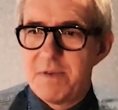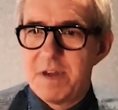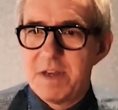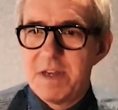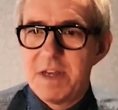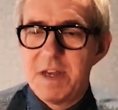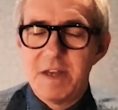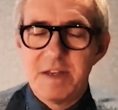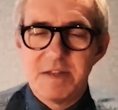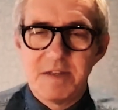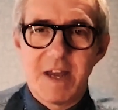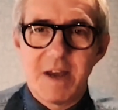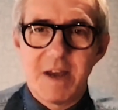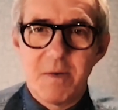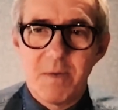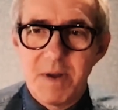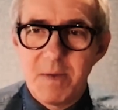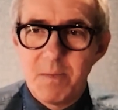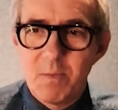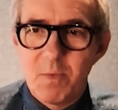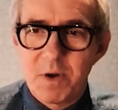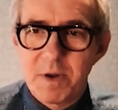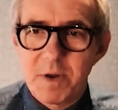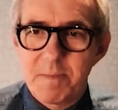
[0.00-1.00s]
is now
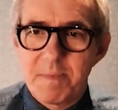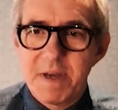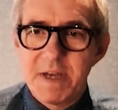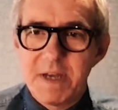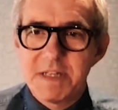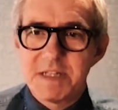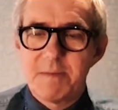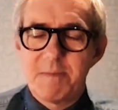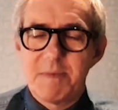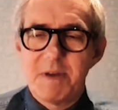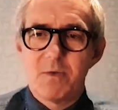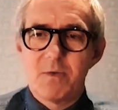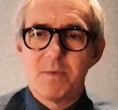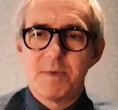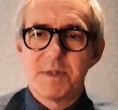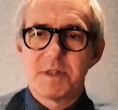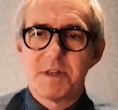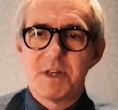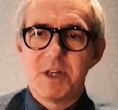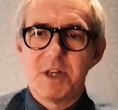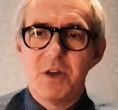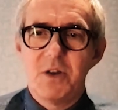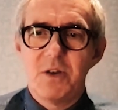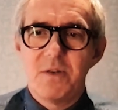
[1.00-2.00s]
in what appears to be almost
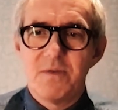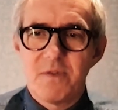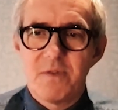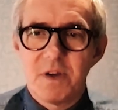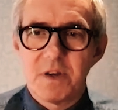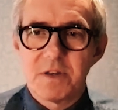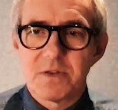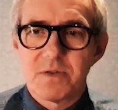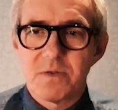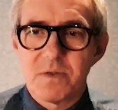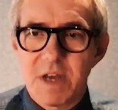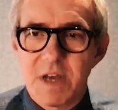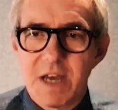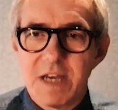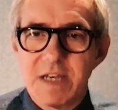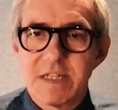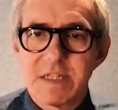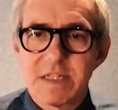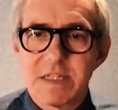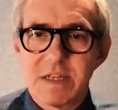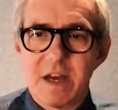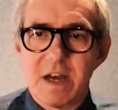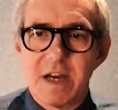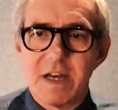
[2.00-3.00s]
a universal
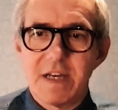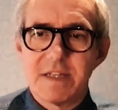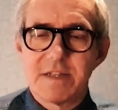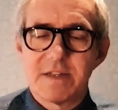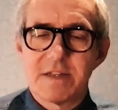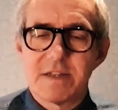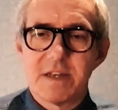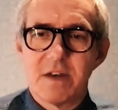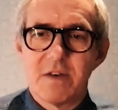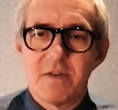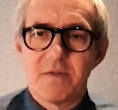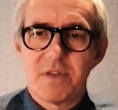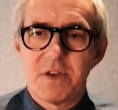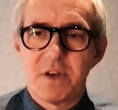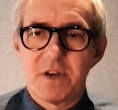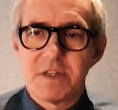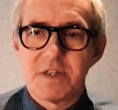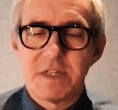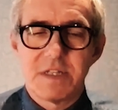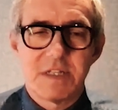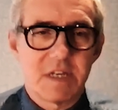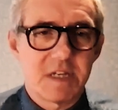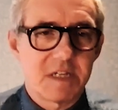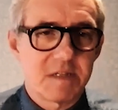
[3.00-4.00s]
case size of
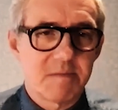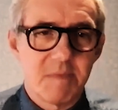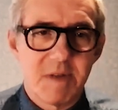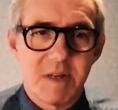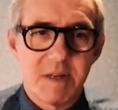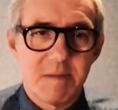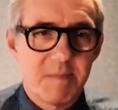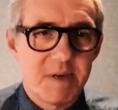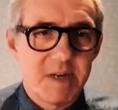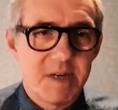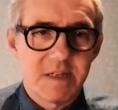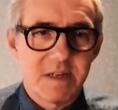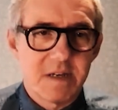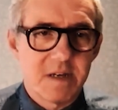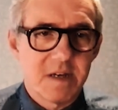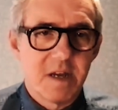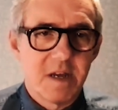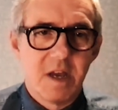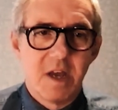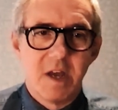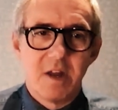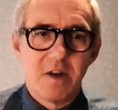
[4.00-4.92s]
36 millimeter,